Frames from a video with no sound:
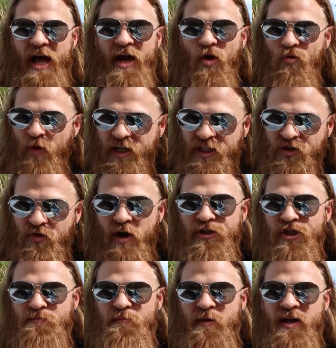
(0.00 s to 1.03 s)
at a
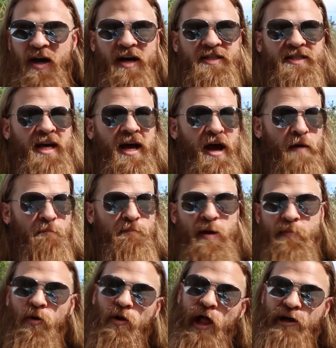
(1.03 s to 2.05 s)
restaurant, just because
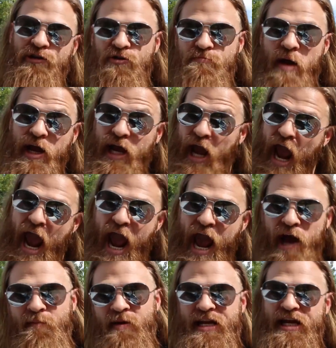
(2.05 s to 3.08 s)
people like to make
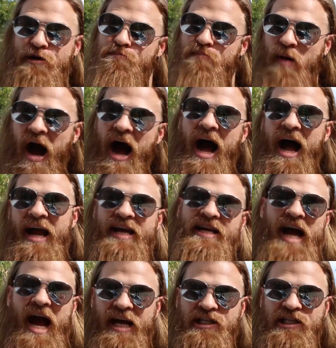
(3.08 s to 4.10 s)
ham and eat pie
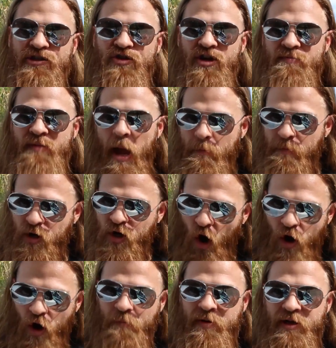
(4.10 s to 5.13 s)
and ice cream and
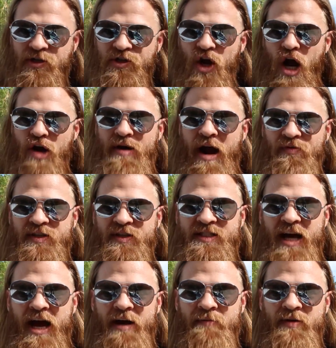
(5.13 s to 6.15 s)
garbage around this
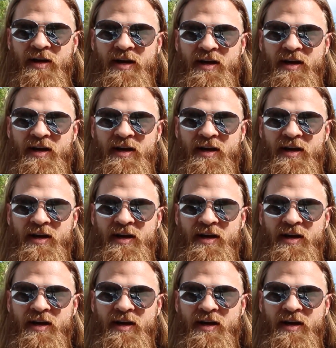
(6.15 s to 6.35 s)
time